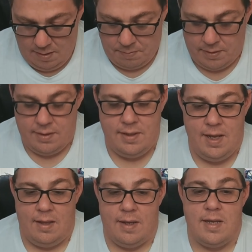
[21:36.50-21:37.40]
But
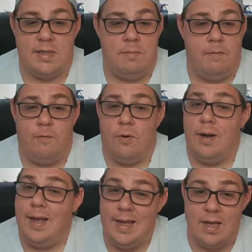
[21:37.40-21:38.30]
yeah, like I said before,
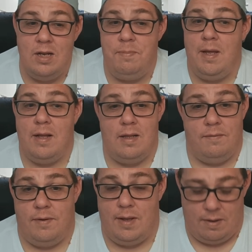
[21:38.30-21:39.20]
it could be a hell of
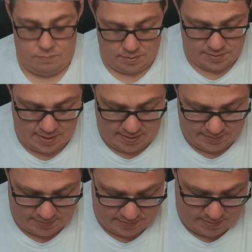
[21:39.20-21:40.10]
a lot worse,
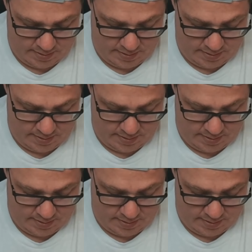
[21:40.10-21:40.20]
guys.